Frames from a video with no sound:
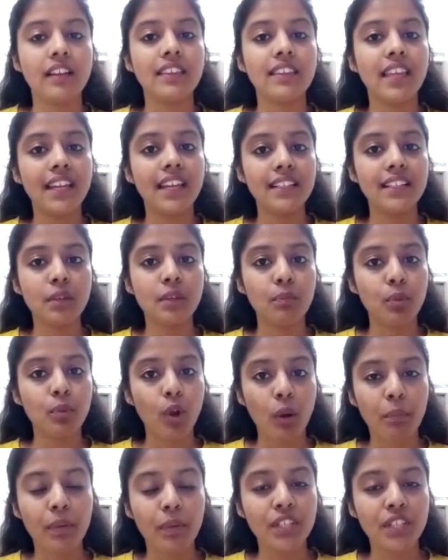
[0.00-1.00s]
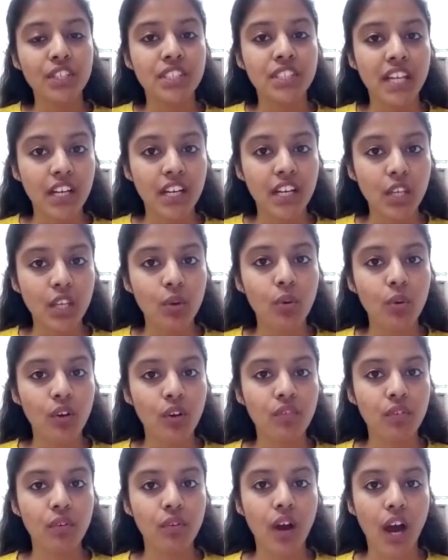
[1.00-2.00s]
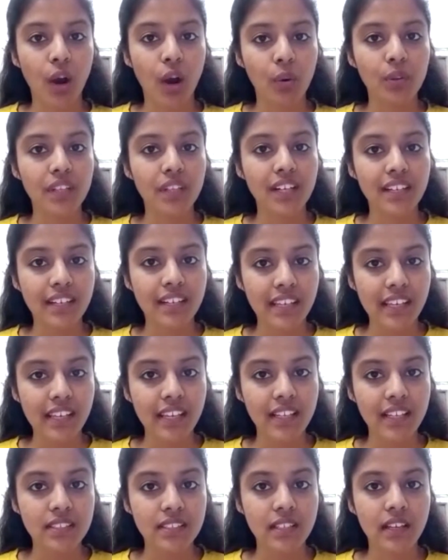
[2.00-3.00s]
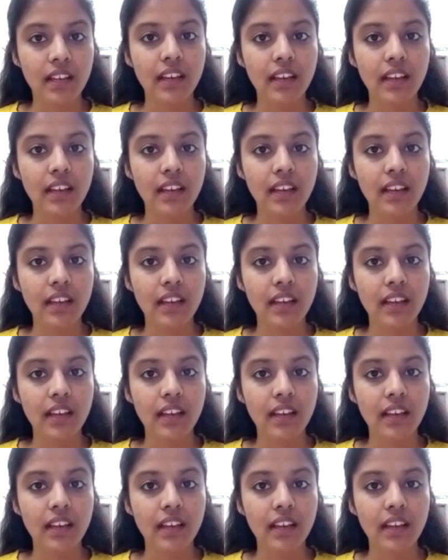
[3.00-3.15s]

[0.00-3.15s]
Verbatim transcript: There is a proper schedule of how they teach,